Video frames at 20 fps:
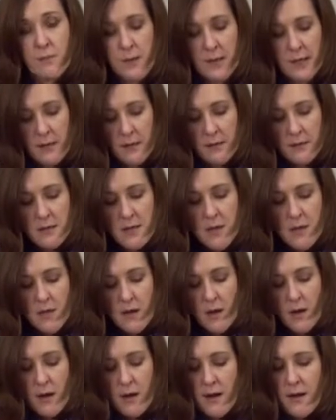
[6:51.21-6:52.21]
pen
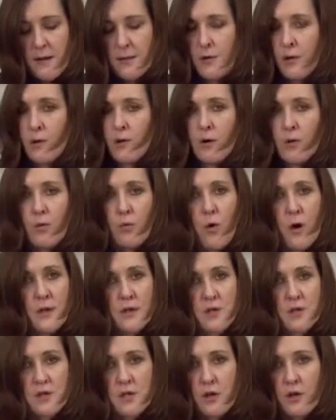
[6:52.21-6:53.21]
or a
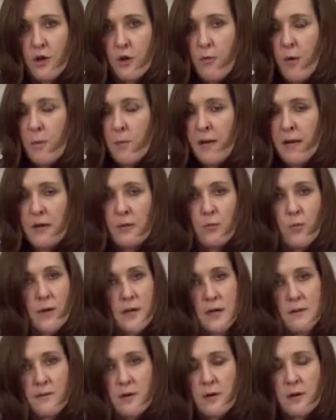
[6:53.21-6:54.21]
water-soluble pen,
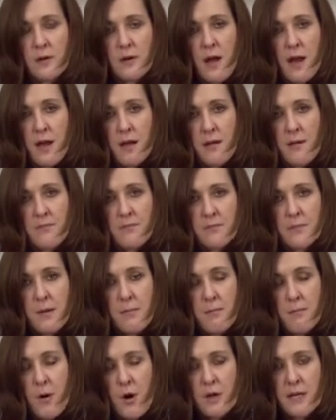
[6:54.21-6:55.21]
whatever
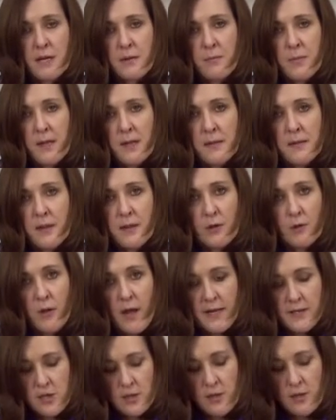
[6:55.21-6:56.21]
marking pen that you
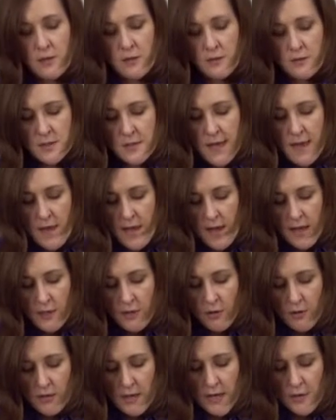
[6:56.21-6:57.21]
like to use, and
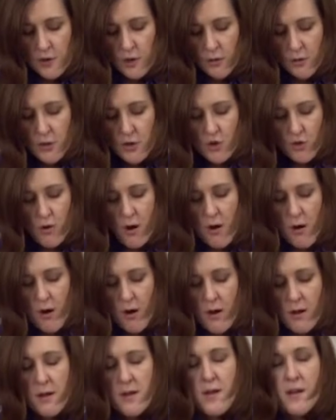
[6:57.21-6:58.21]
you can actually
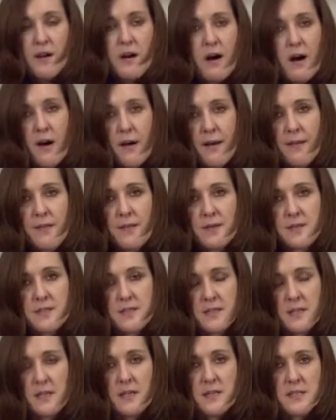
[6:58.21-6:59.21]
draw on the
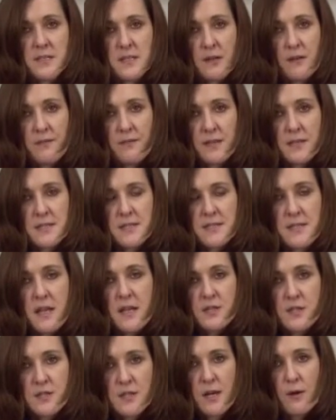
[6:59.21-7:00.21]
sticky surface
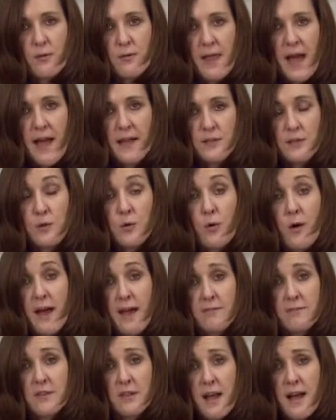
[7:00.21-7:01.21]
so that you'll
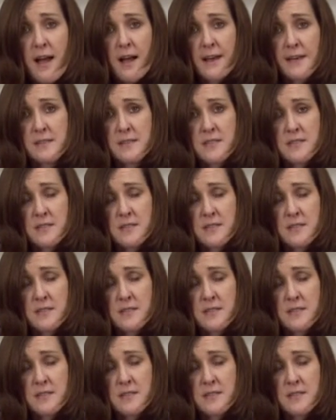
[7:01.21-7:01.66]
have lines